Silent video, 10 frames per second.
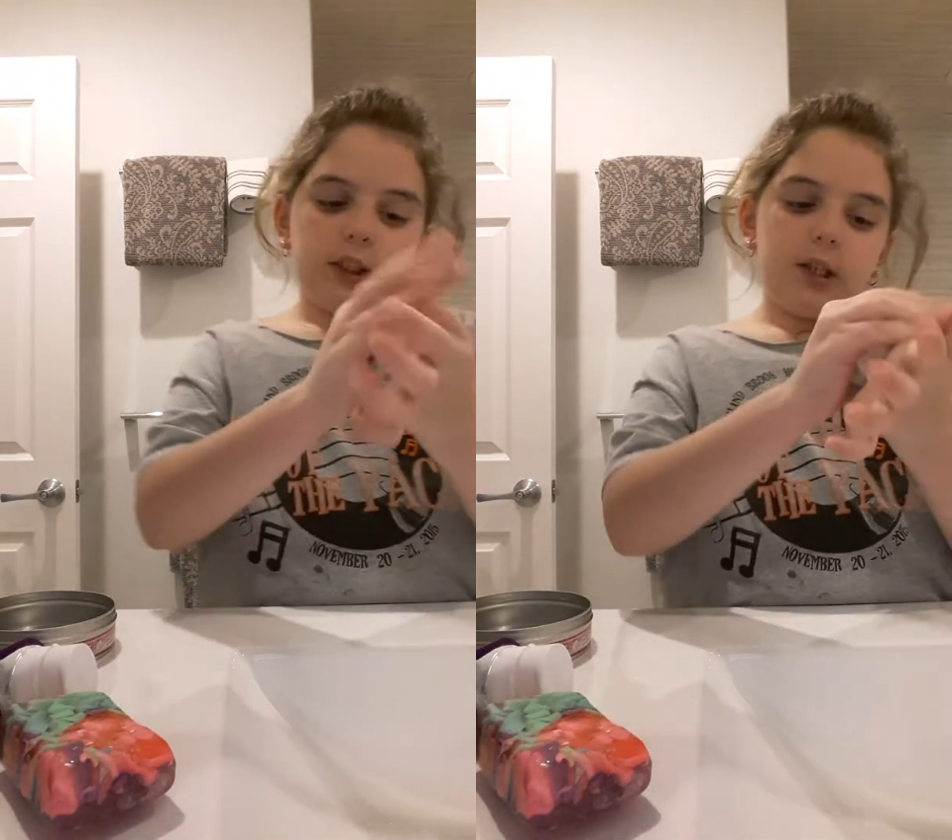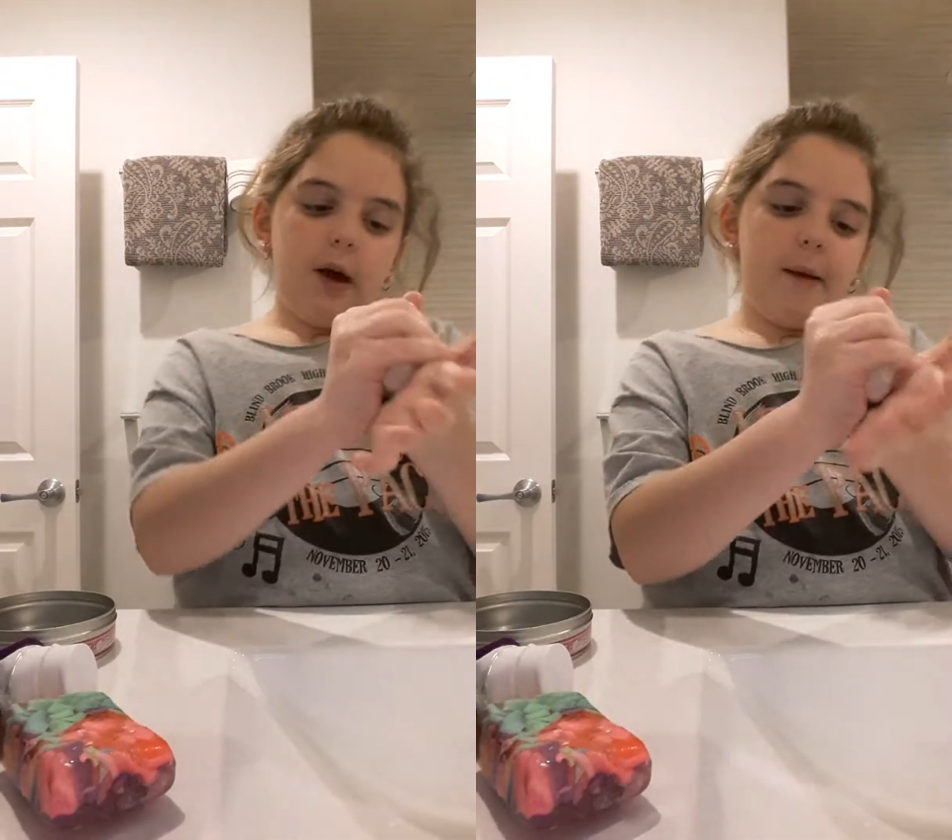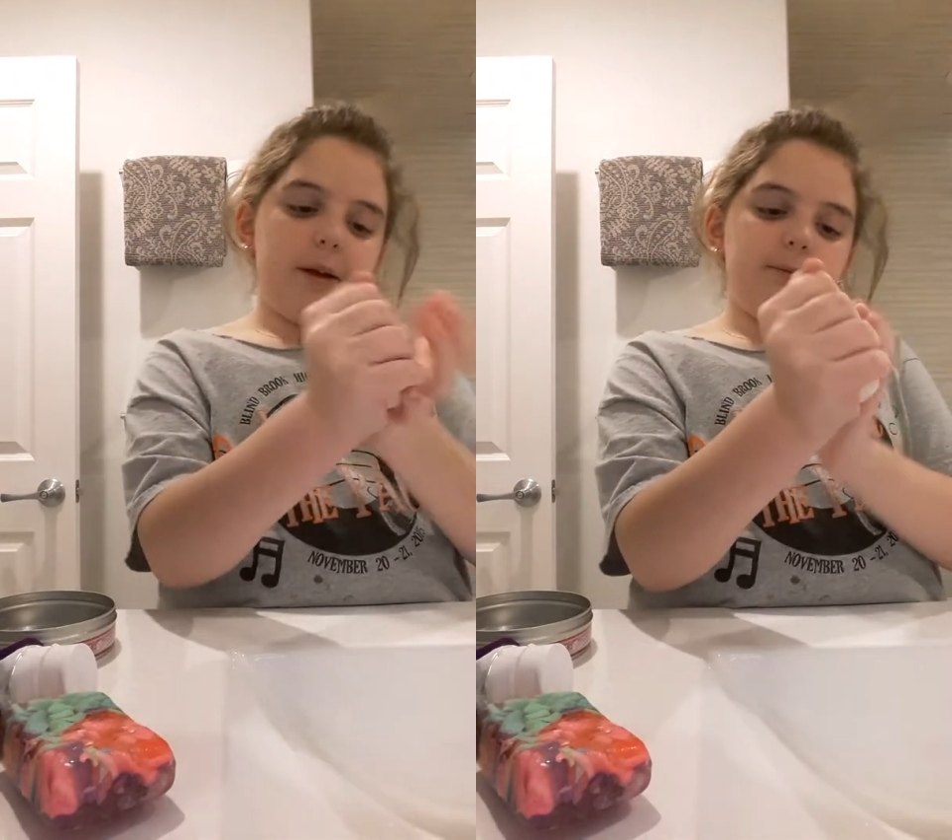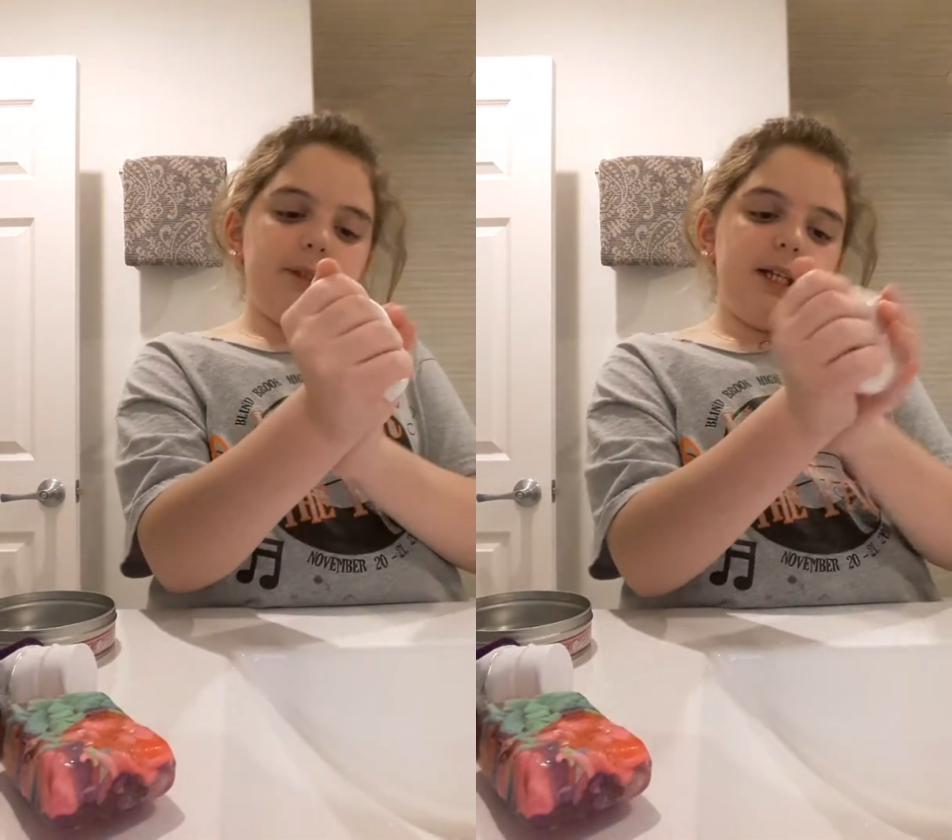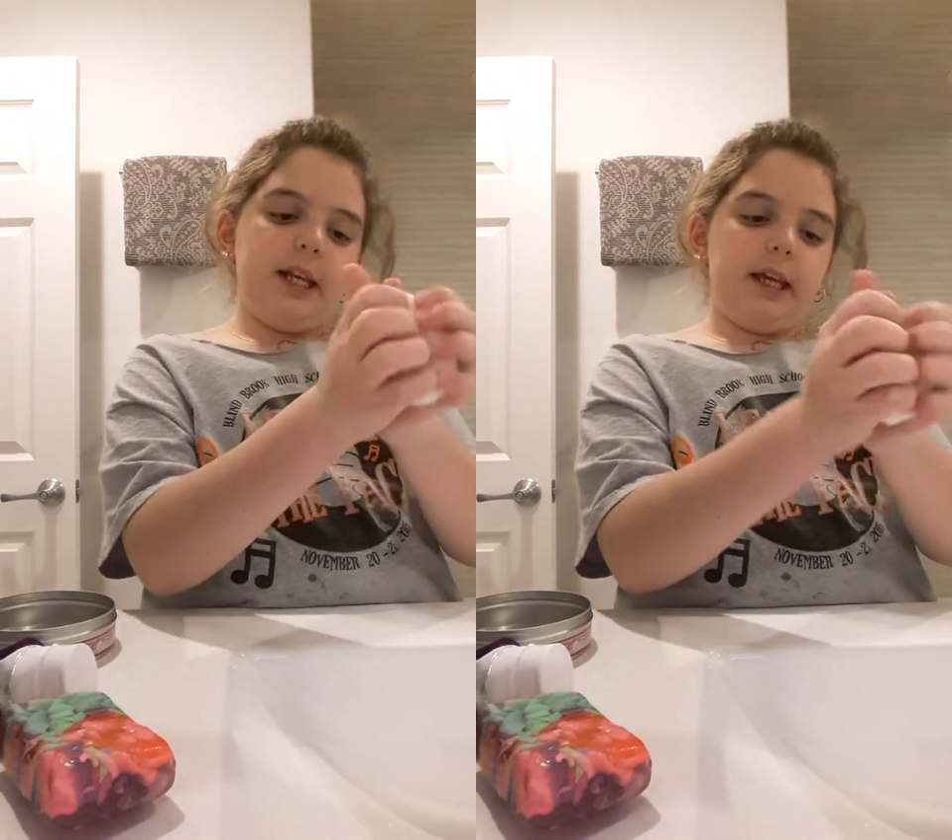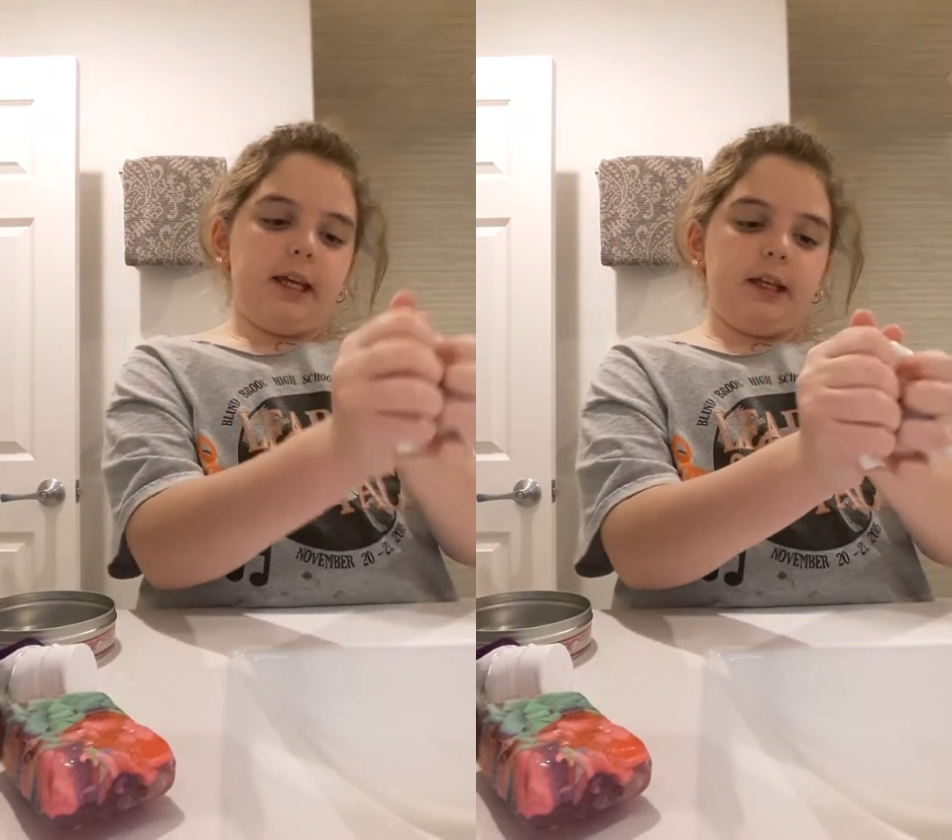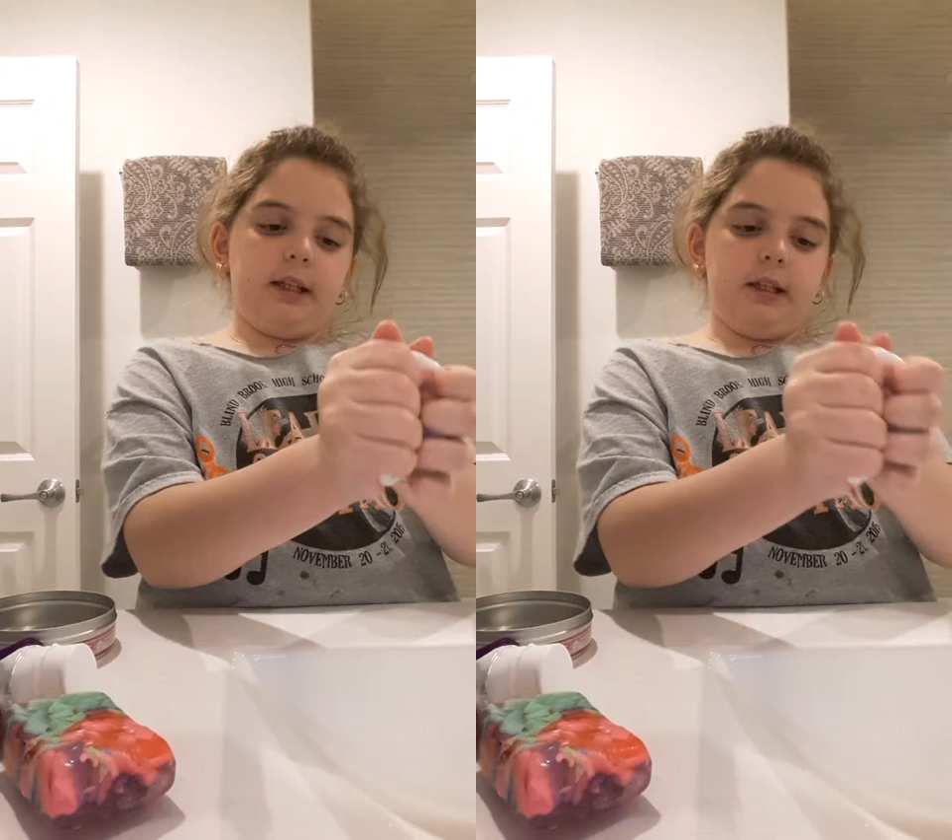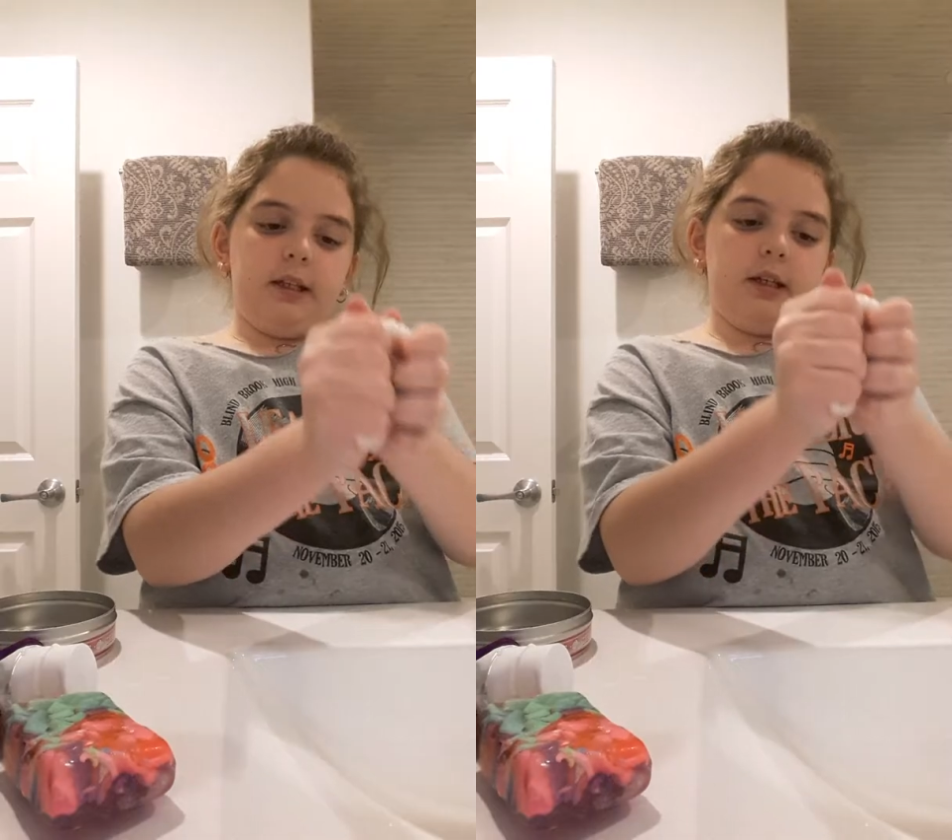So I might be getting